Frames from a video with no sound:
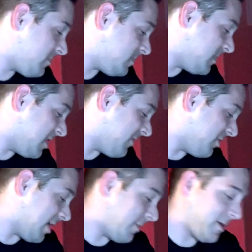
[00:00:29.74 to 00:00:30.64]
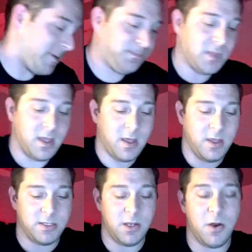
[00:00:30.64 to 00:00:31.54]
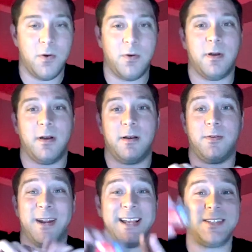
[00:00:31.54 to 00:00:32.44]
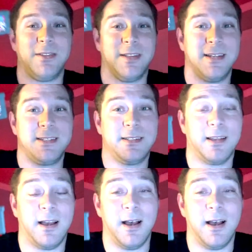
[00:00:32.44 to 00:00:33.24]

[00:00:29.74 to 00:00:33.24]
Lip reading: this video game here. So when I saw this